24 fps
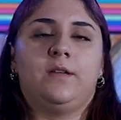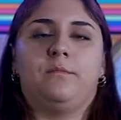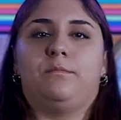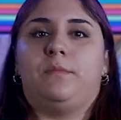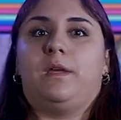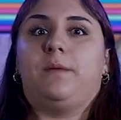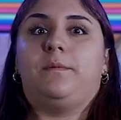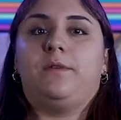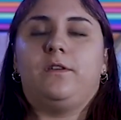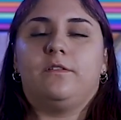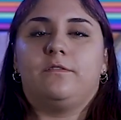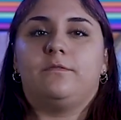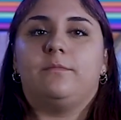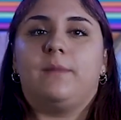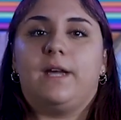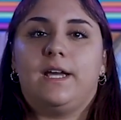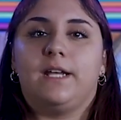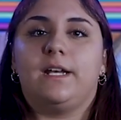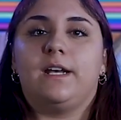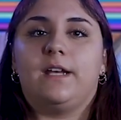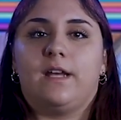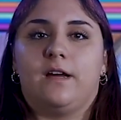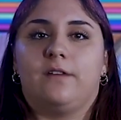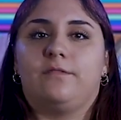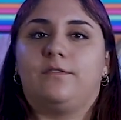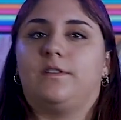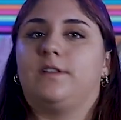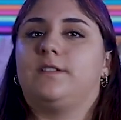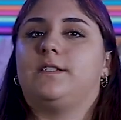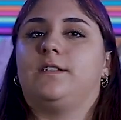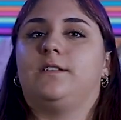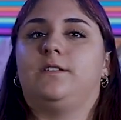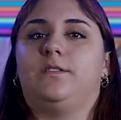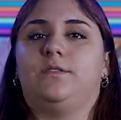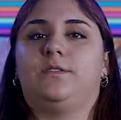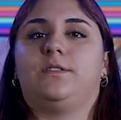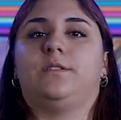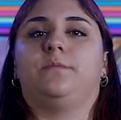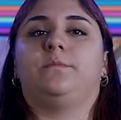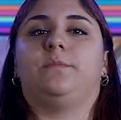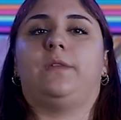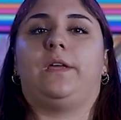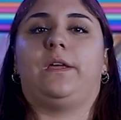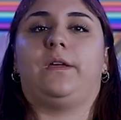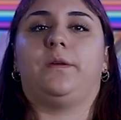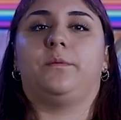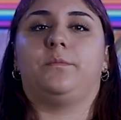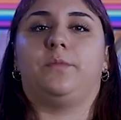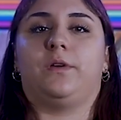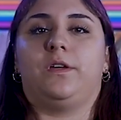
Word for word: Maybe you've made an effort to do something,